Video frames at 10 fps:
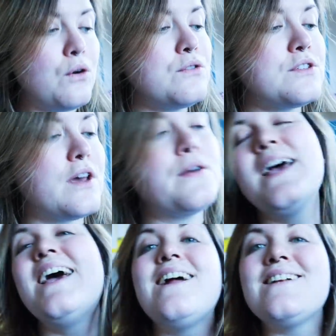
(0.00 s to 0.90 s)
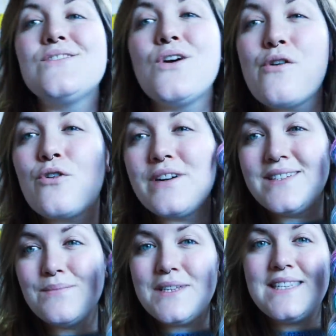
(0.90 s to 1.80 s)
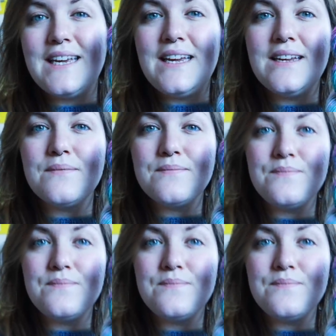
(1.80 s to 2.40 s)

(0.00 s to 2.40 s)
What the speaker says: Also, it's not Christmassy,